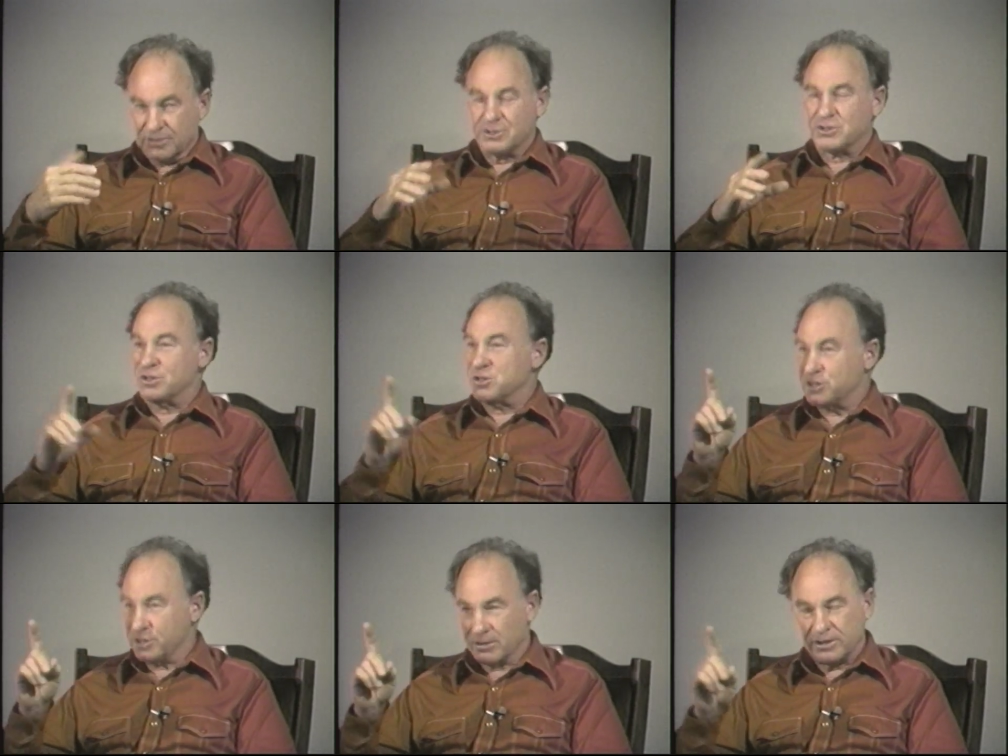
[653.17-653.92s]

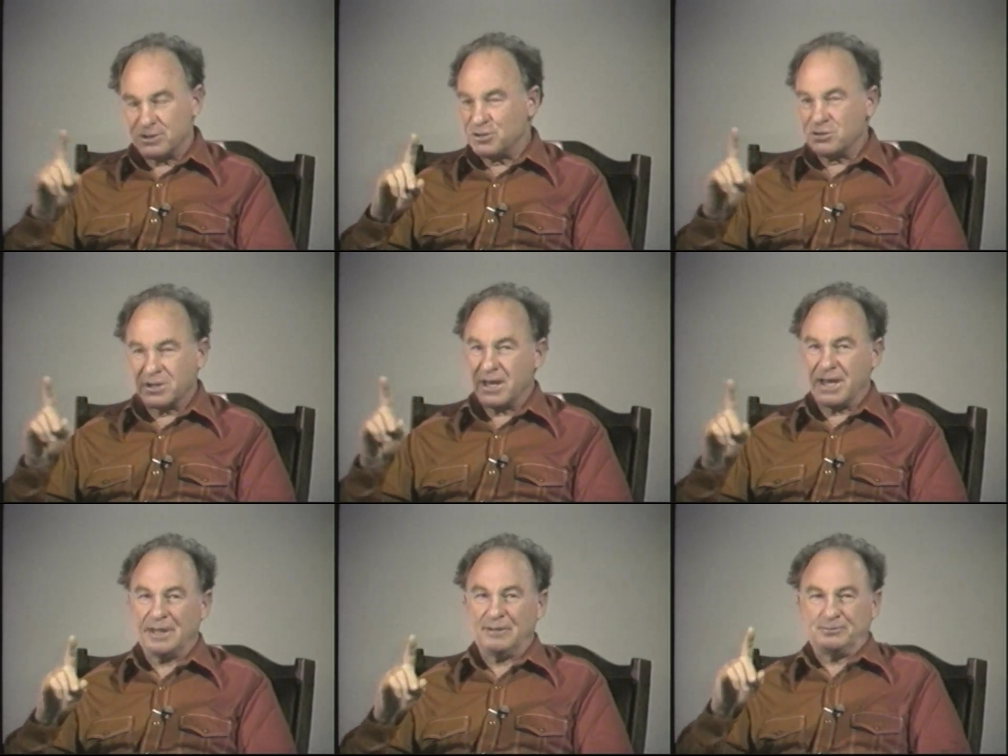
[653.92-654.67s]
sincerely as you
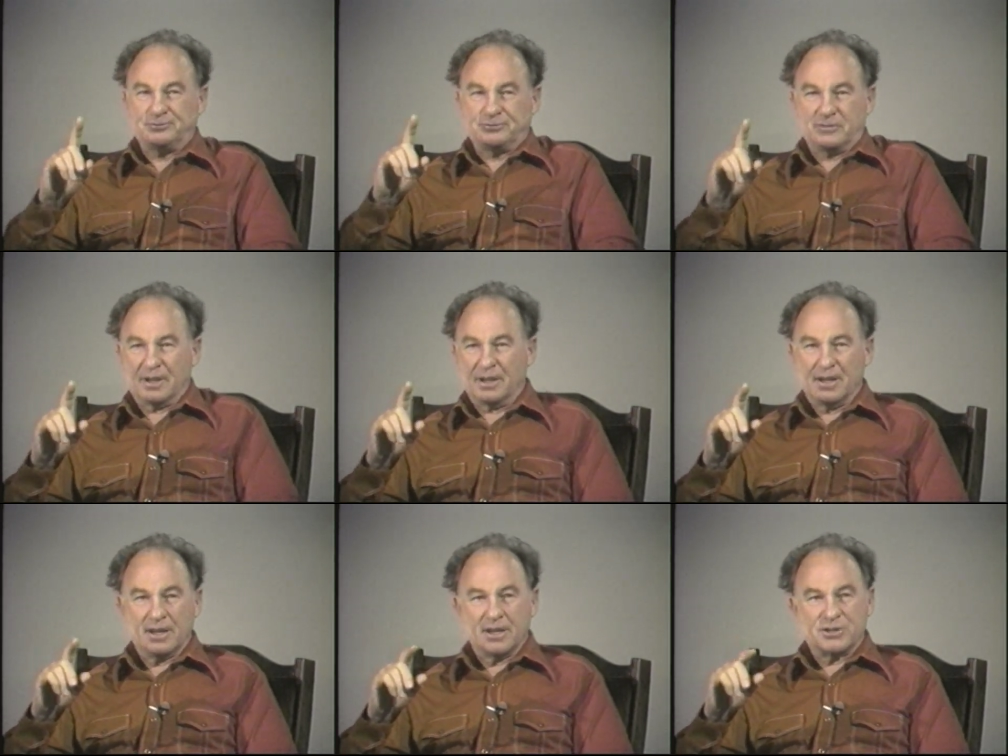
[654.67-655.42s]
can,
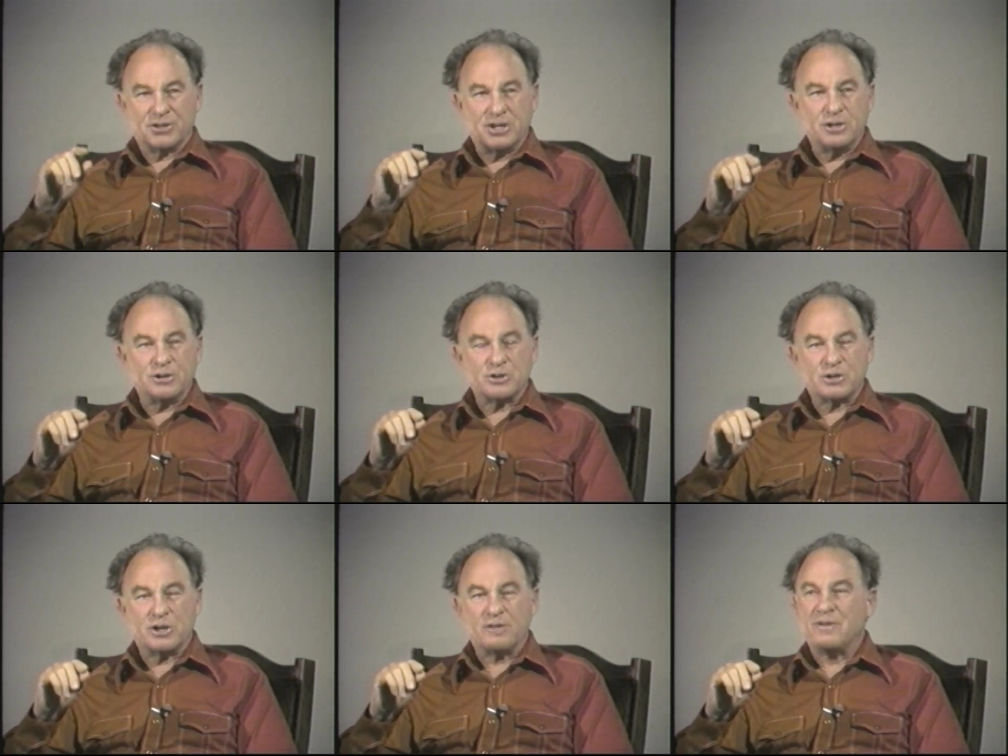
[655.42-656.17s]
say to
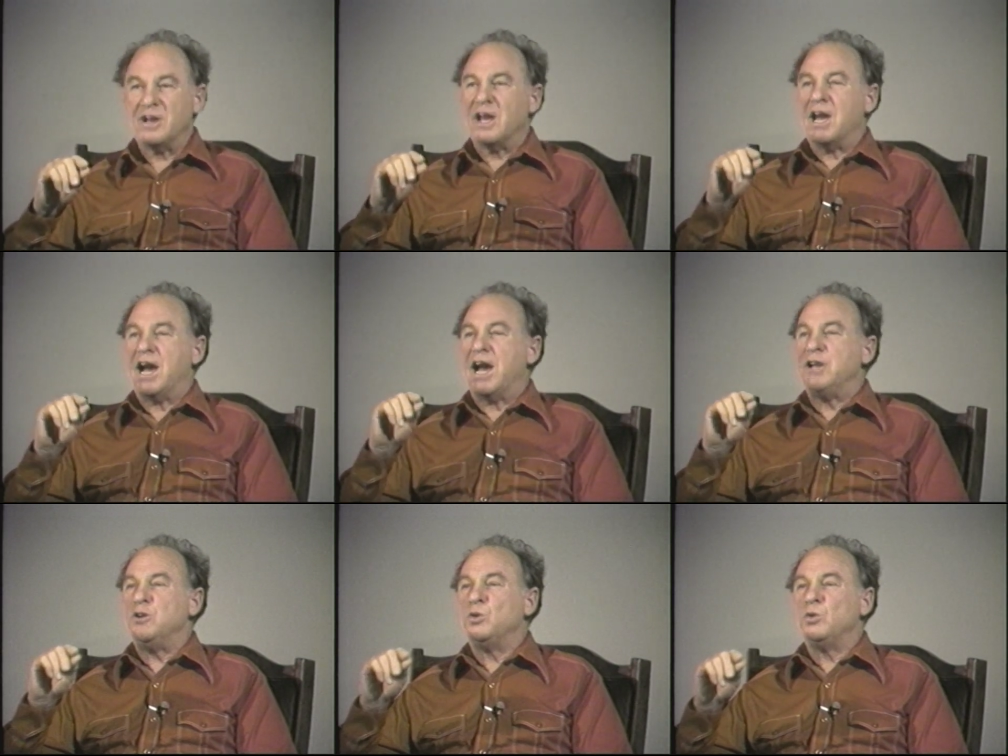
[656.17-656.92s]
yourself,
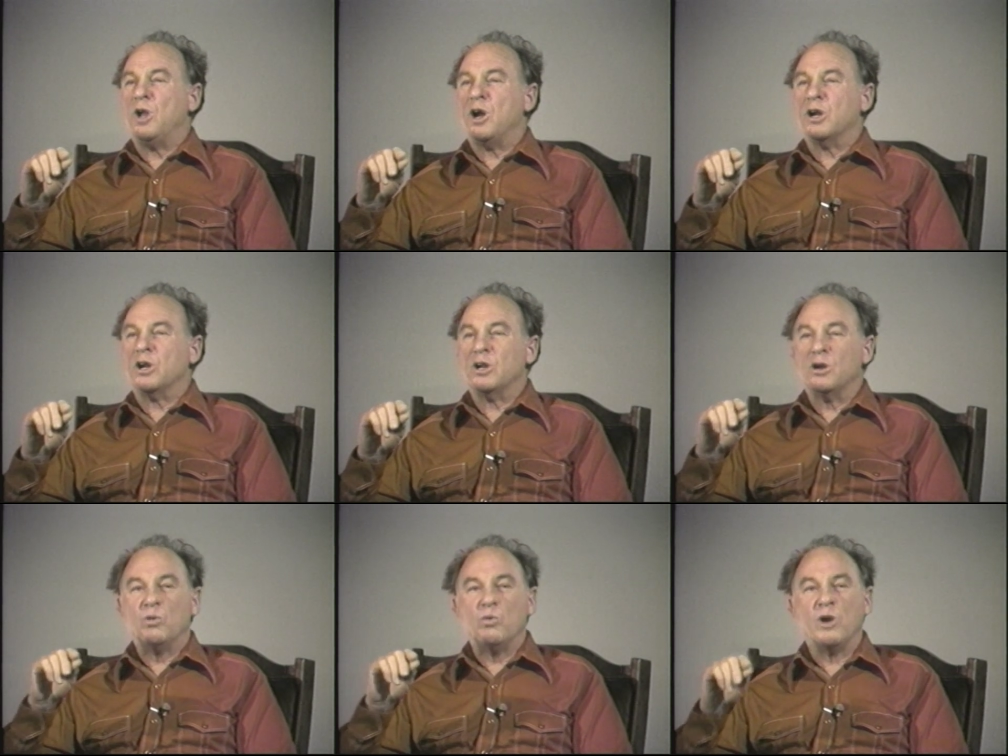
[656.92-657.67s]
I no
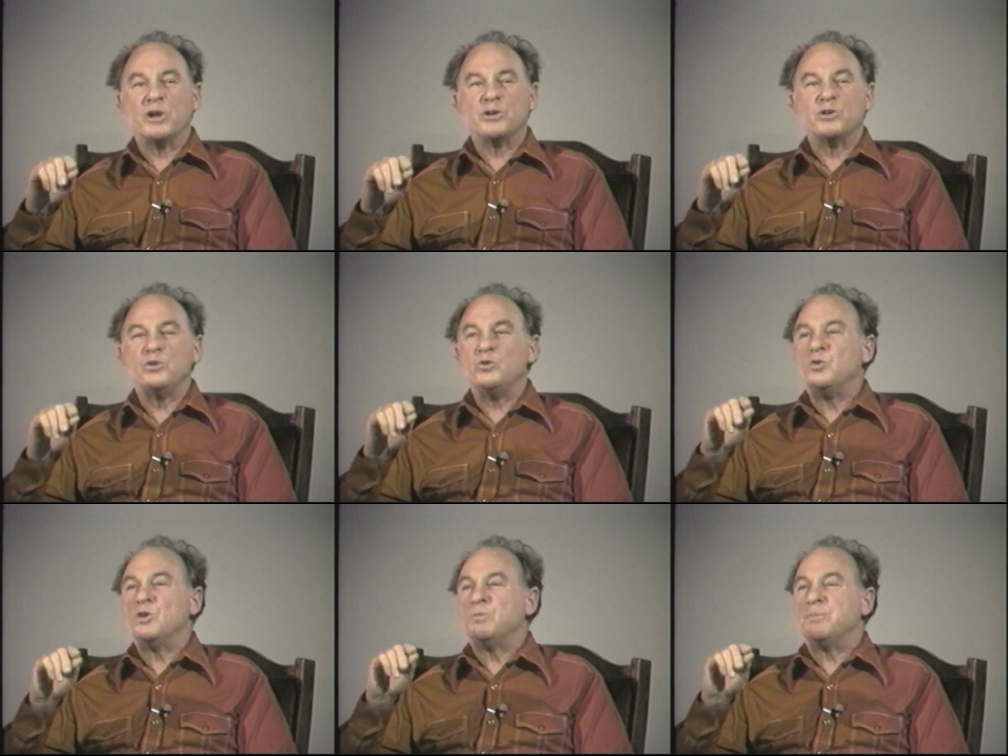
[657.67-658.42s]
longer want
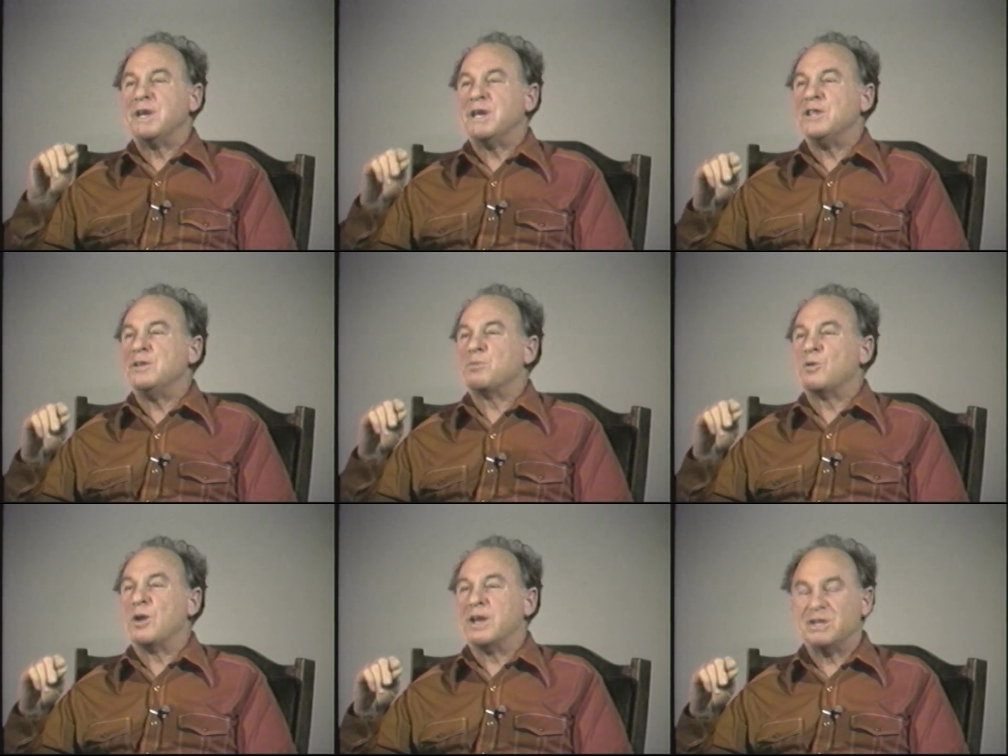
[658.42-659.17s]
to pay the
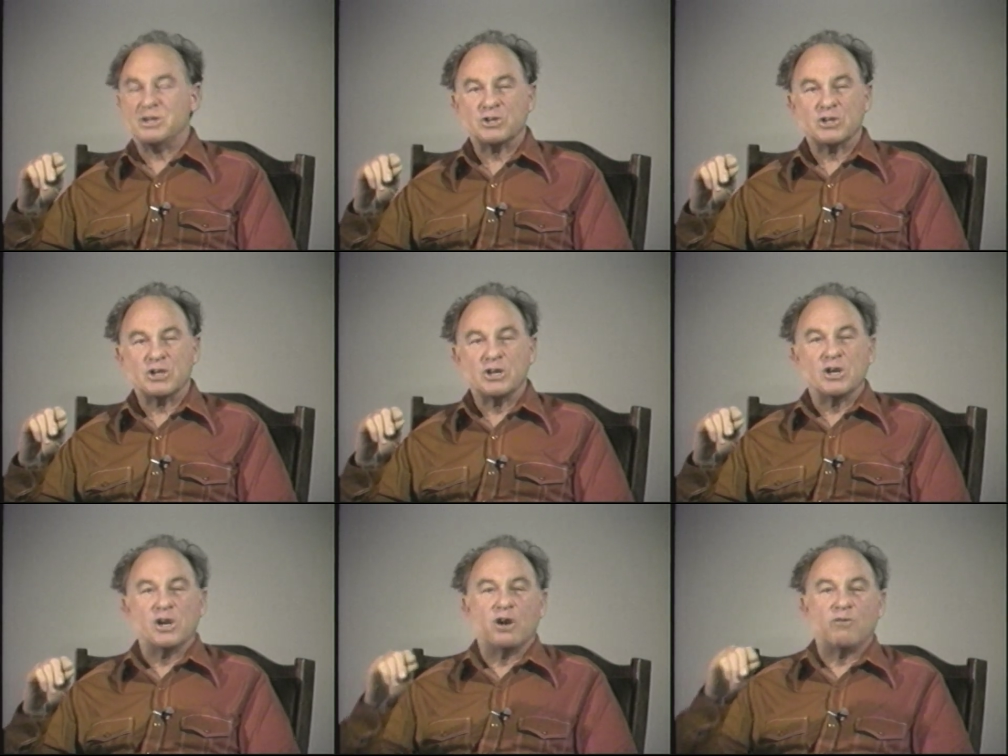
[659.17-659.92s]
price
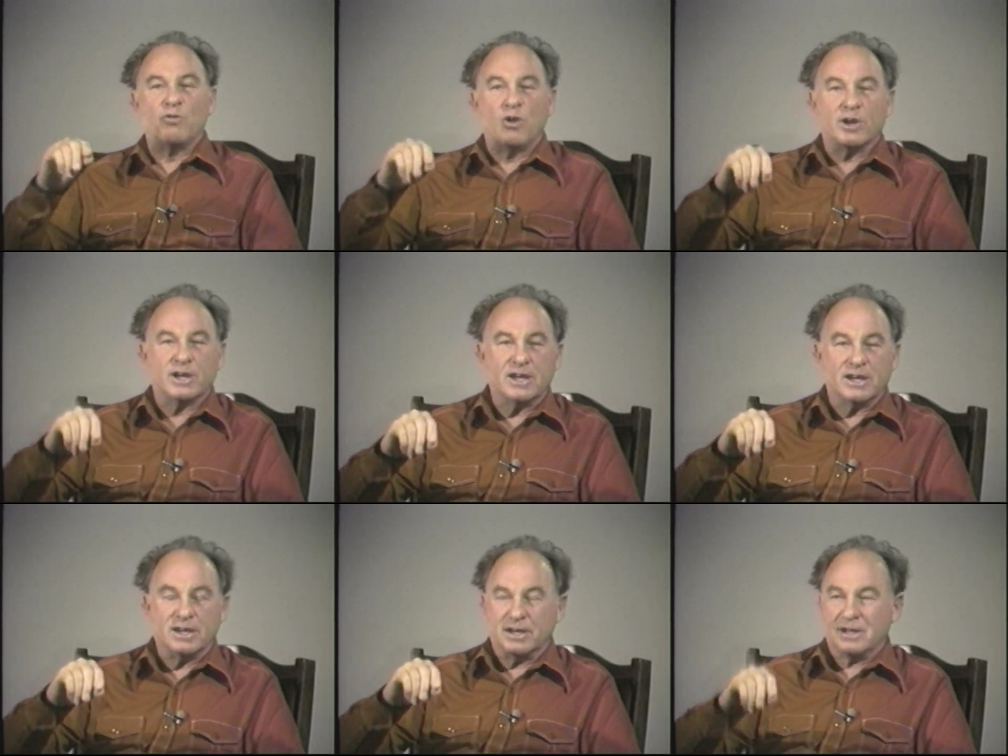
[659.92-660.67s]
of
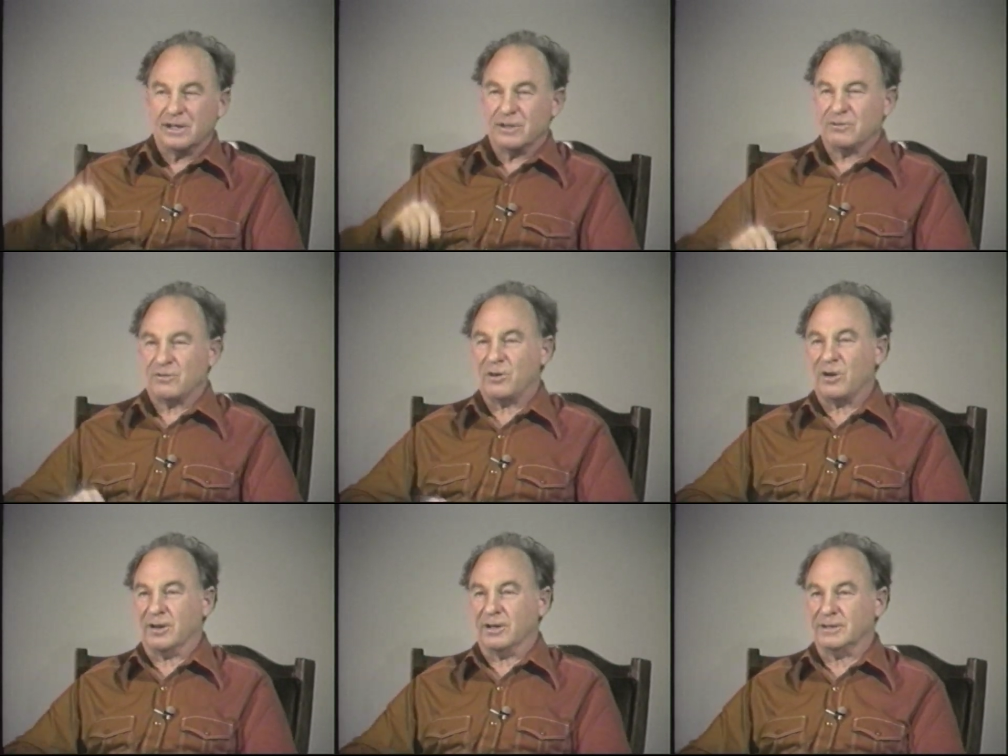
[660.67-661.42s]
walking in the fog.